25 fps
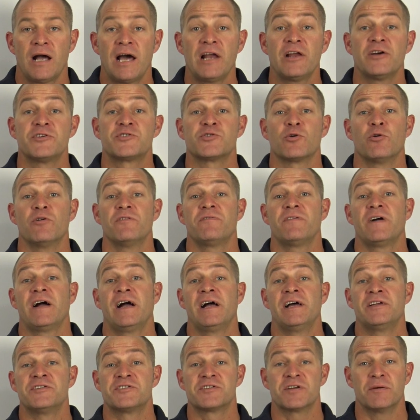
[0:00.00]
Hello toy
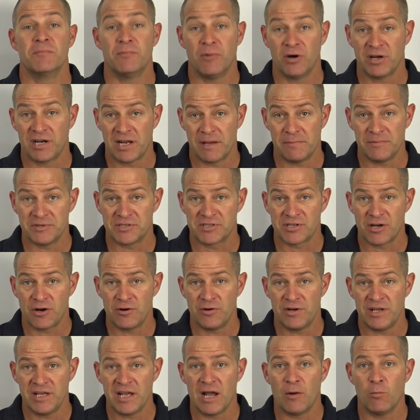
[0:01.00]
fans, my name is
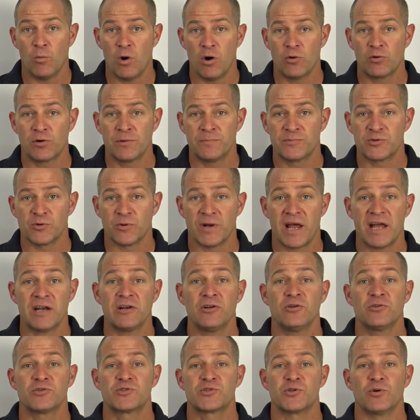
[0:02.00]
Tony and welcome to an
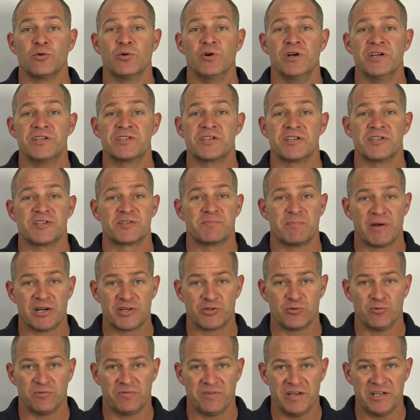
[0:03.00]
Analog Toys
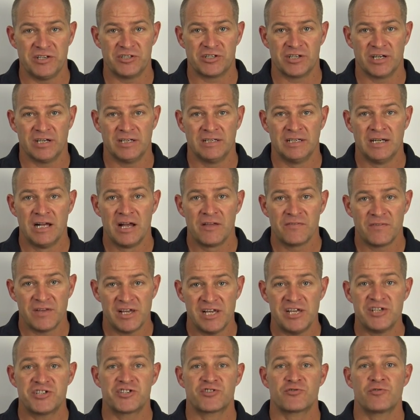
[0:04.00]
special feature,
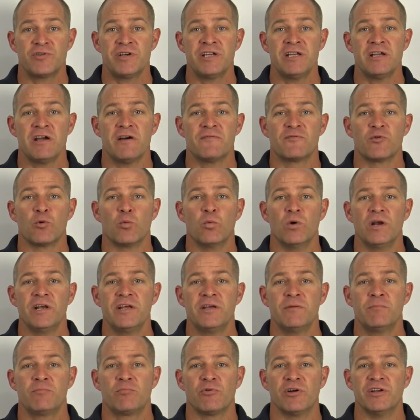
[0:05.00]
the history of the
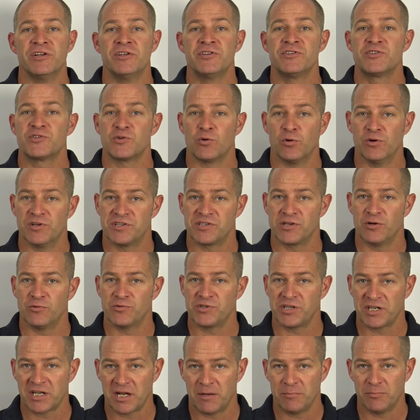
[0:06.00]
William Britain Toy
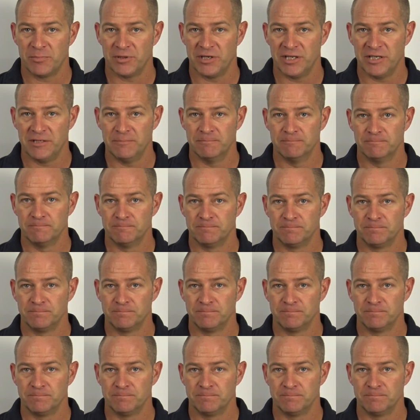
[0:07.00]
Soldier Company.